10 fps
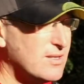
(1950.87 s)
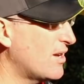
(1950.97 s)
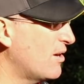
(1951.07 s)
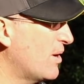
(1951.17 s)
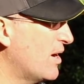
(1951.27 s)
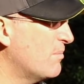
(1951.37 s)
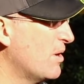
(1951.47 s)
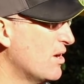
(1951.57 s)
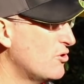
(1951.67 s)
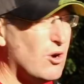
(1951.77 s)
So
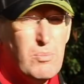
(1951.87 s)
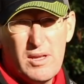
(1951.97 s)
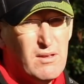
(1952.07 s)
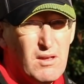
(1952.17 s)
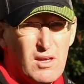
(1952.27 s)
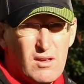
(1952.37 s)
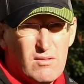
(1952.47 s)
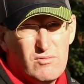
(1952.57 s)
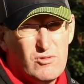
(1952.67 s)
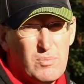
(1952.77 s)
drop it
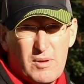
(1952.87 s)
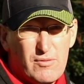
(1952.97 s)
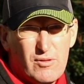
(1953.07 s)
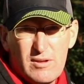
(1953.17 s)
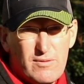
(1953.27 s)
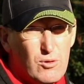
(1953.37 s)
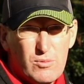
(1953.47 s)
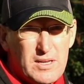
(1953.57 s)
3-4